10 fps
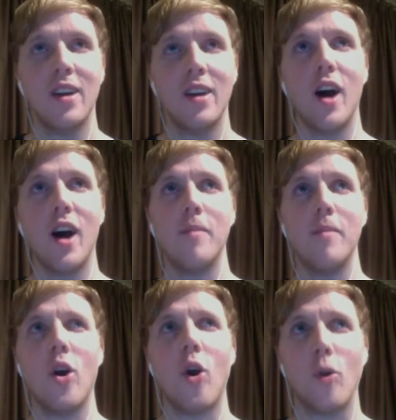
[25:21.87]

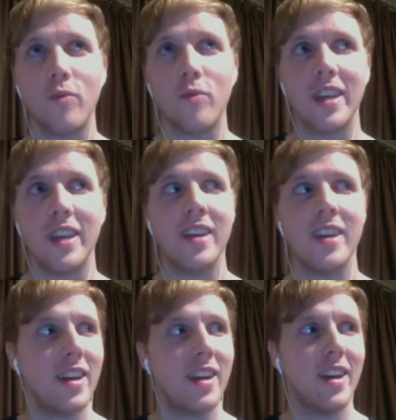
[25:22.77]
and hopefully
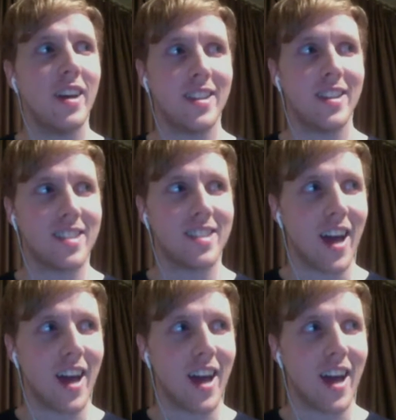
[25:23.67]
it's